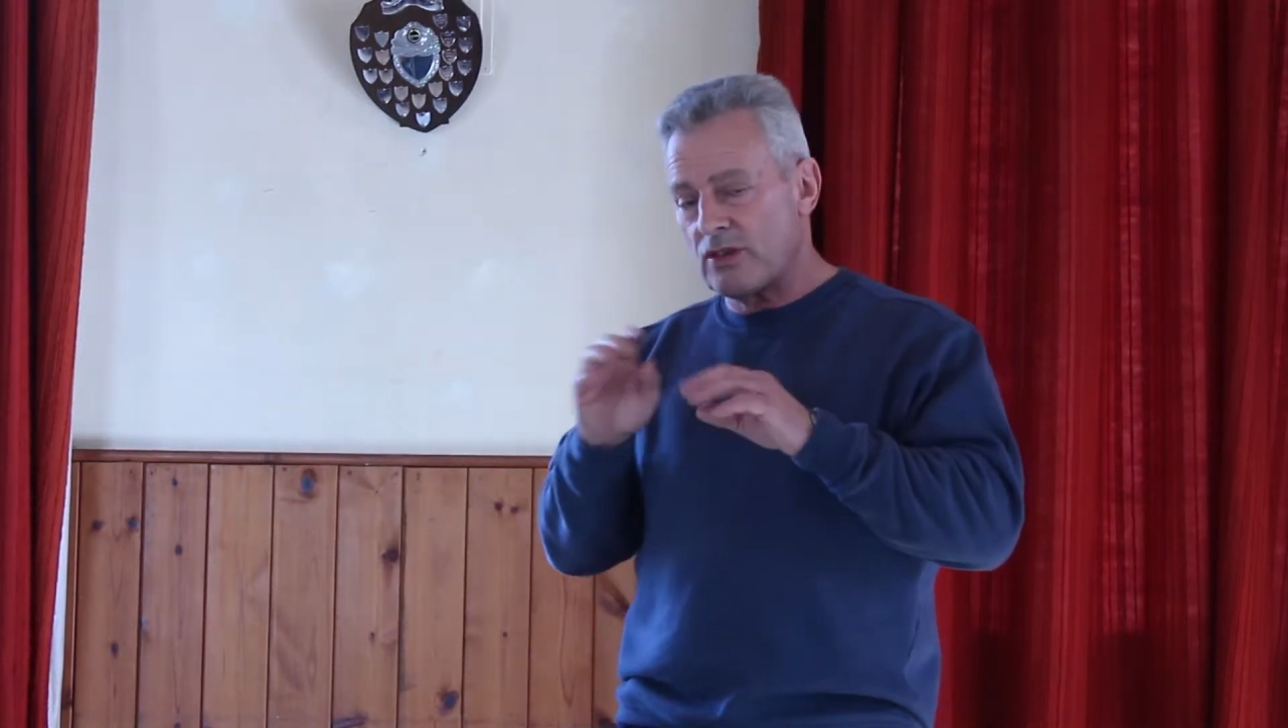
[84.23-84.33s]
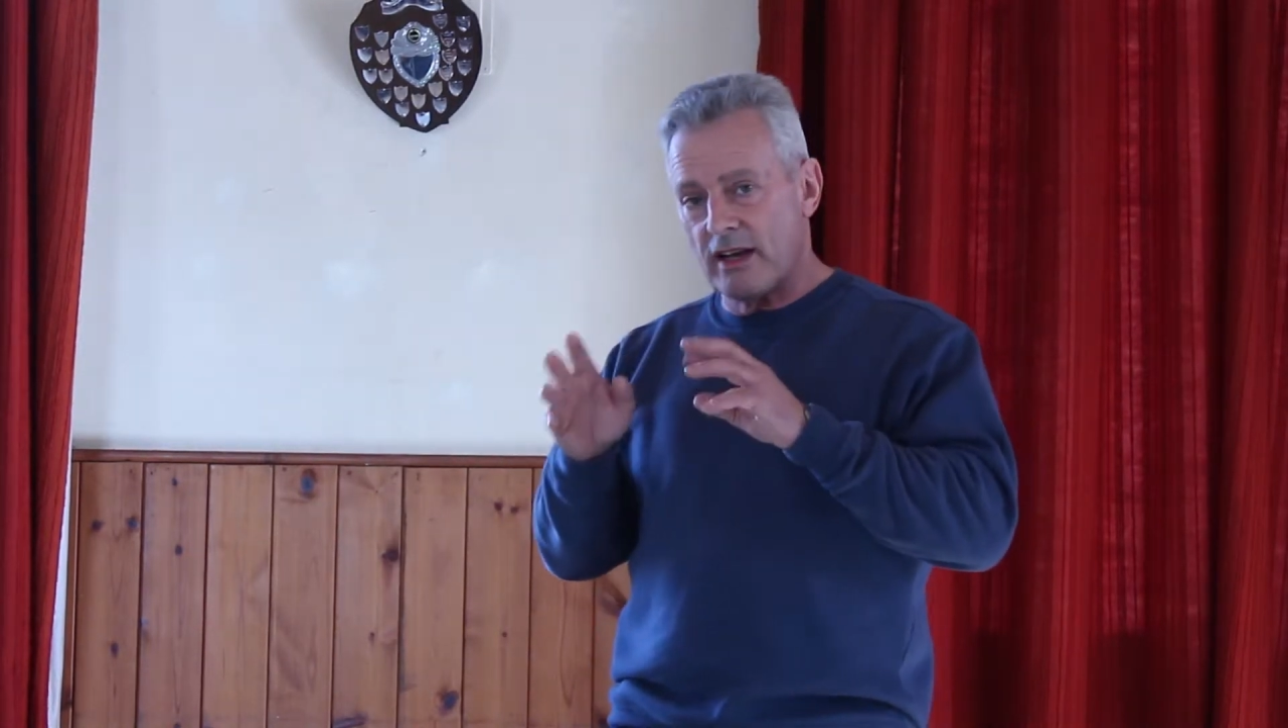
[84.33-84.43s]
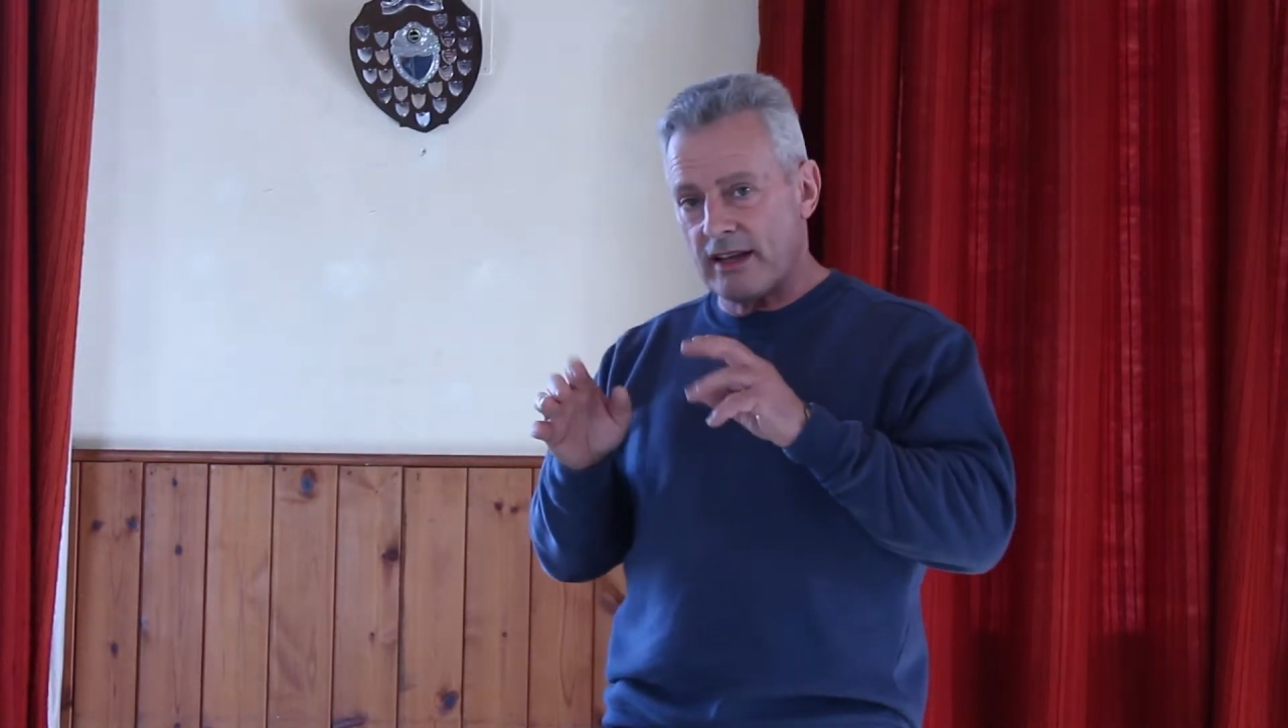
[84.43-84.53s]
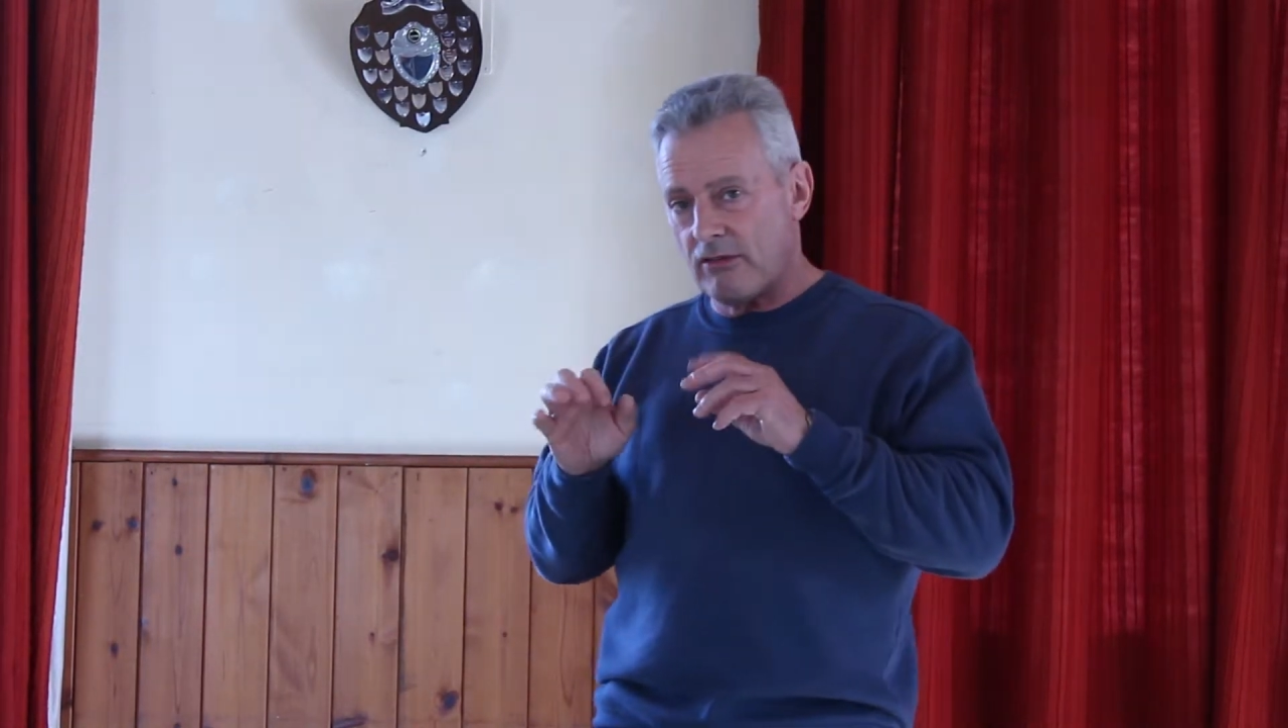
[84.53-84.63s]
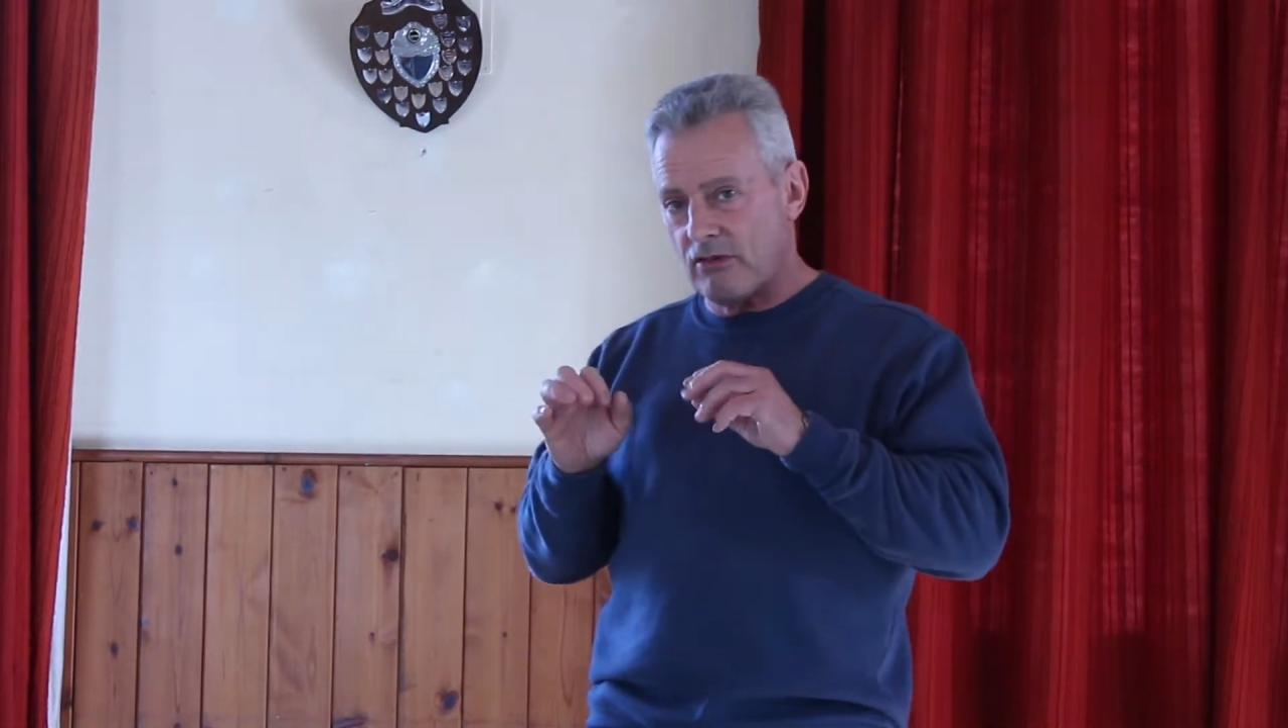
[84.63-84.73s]

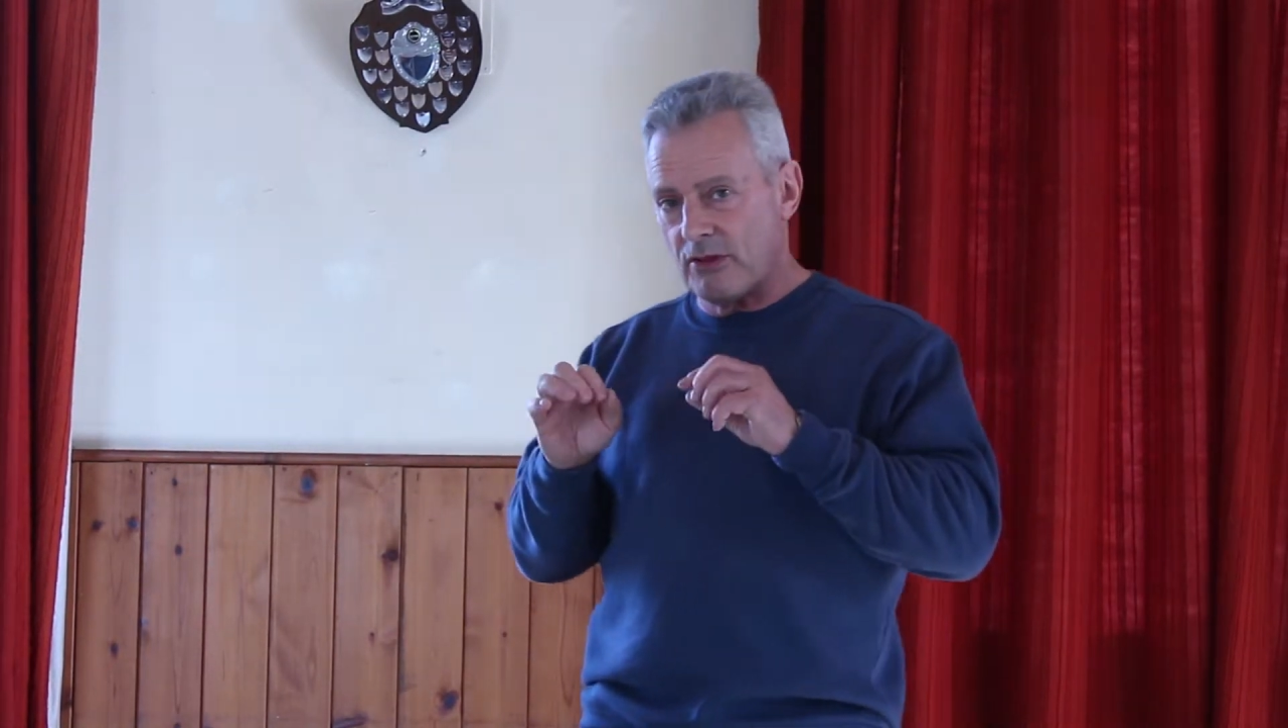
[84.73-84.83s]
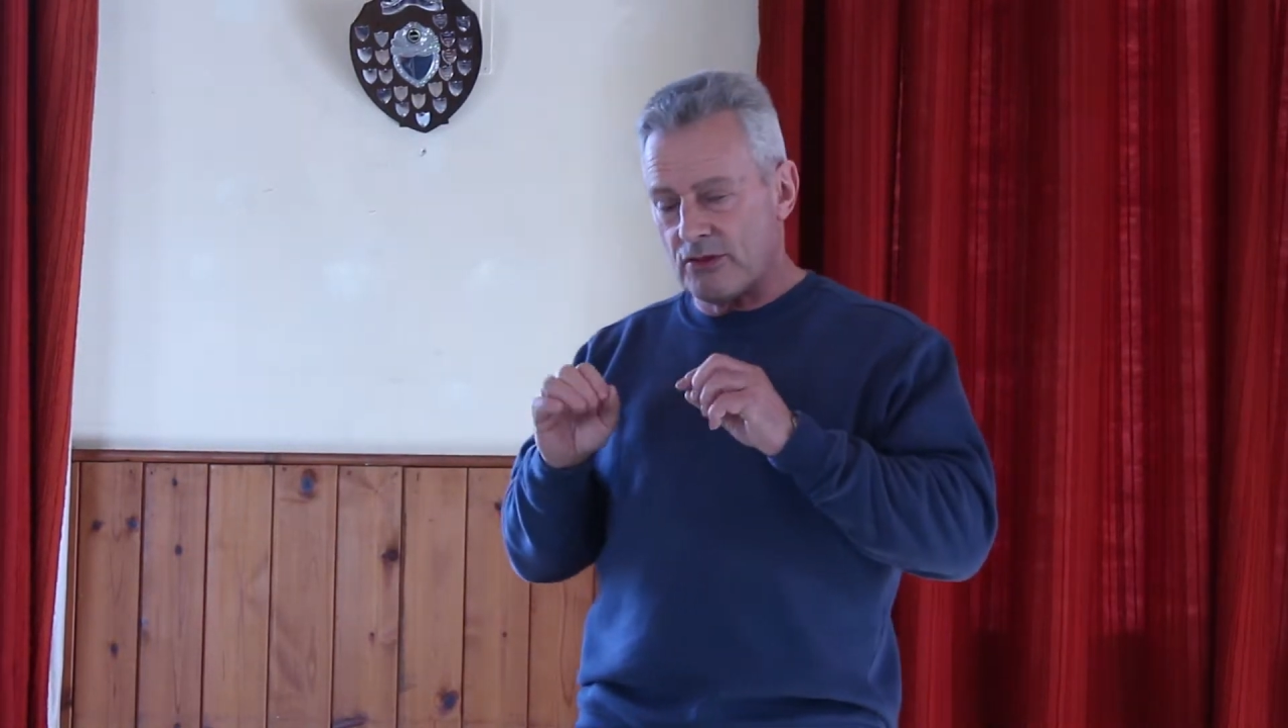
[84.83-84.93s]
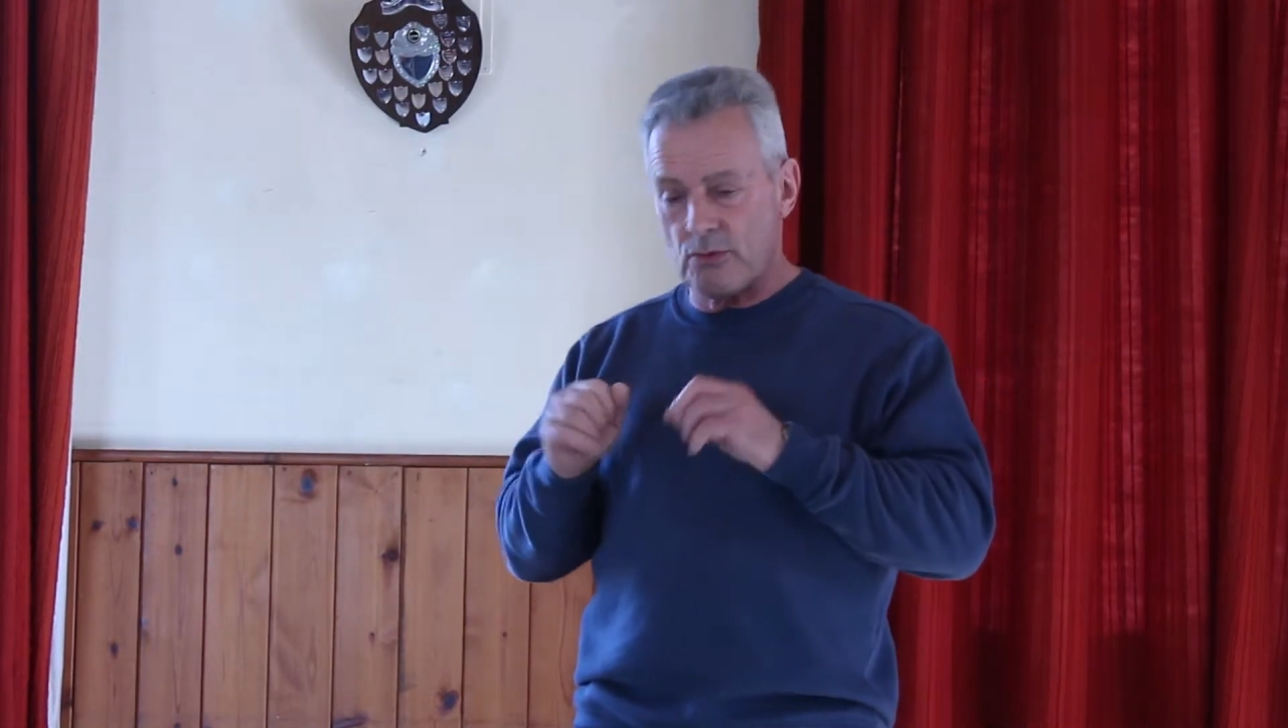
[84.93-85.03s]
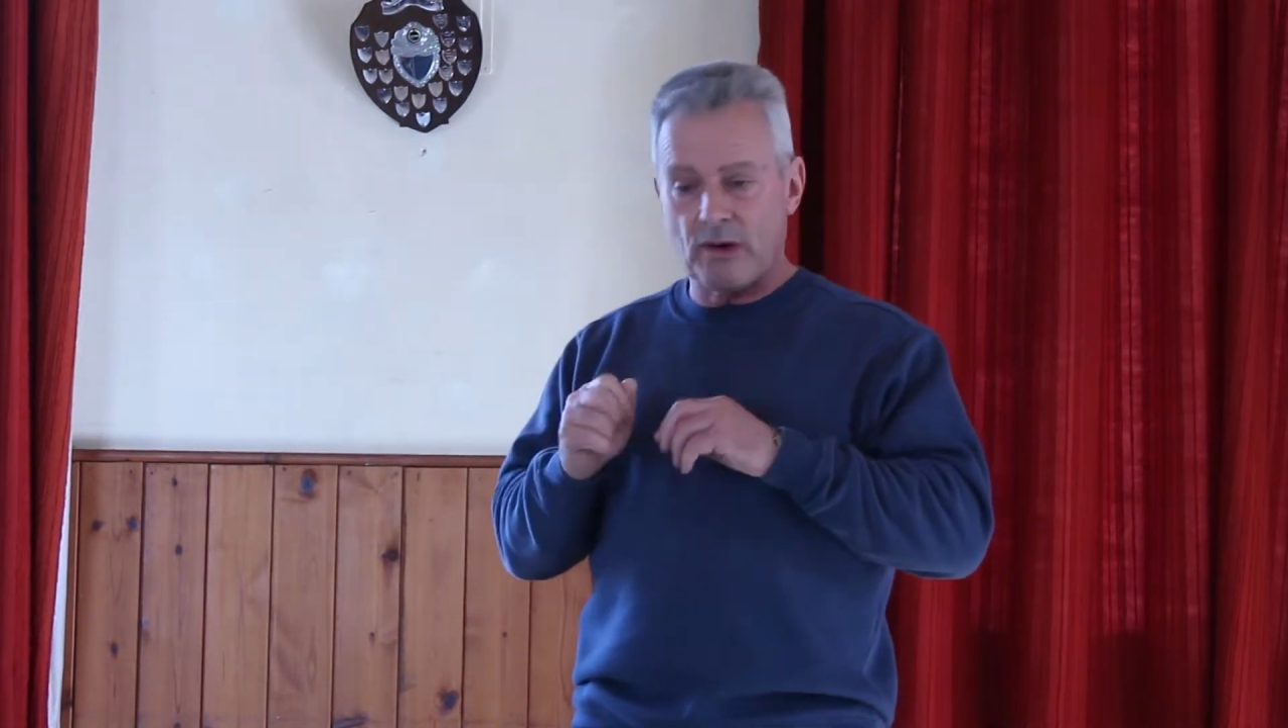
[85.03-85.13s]
tiny increments.